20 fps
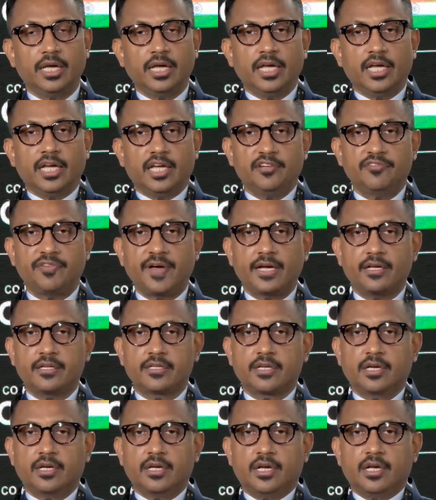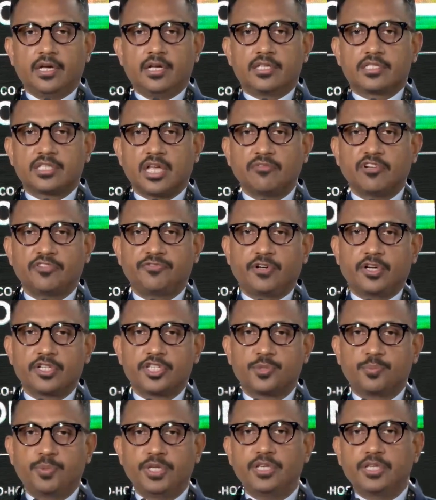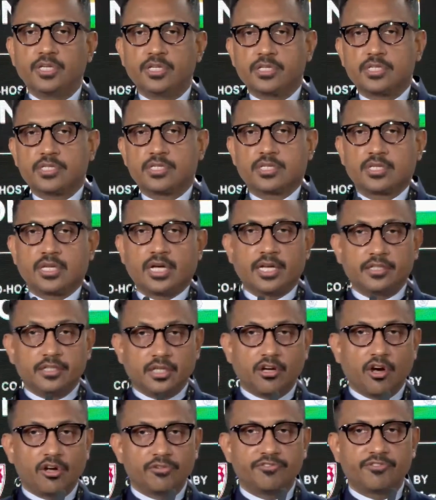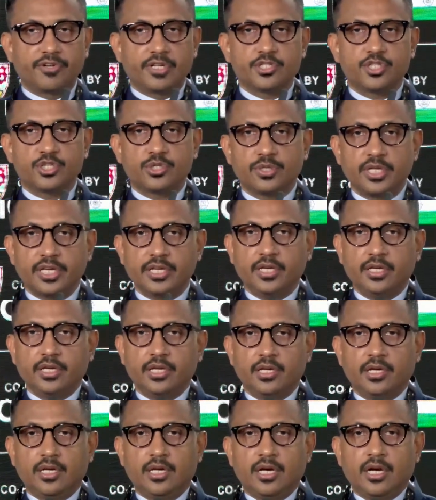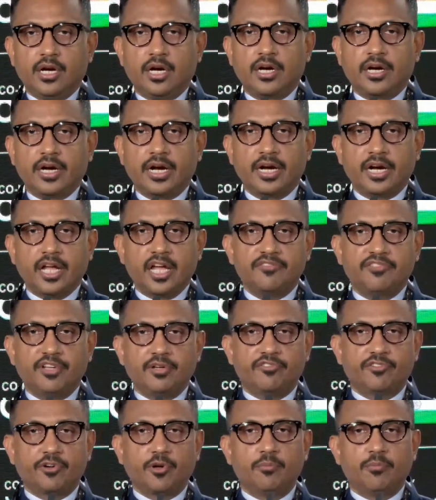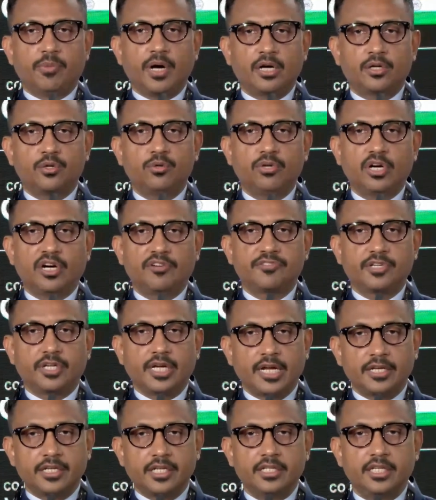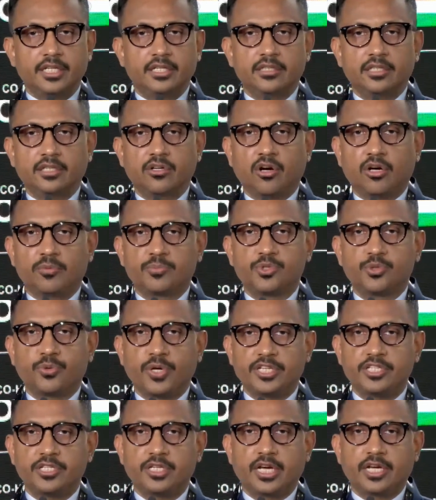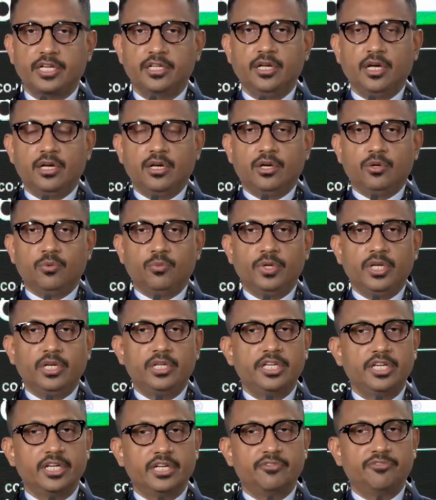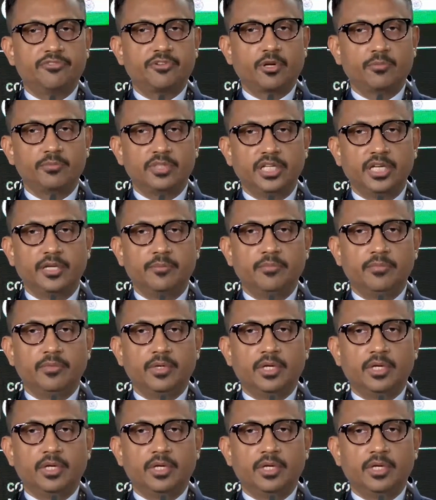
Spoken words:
In fact, some of our speakers at the conference today are arriving from Baku after attending the COP29. We'll hear from them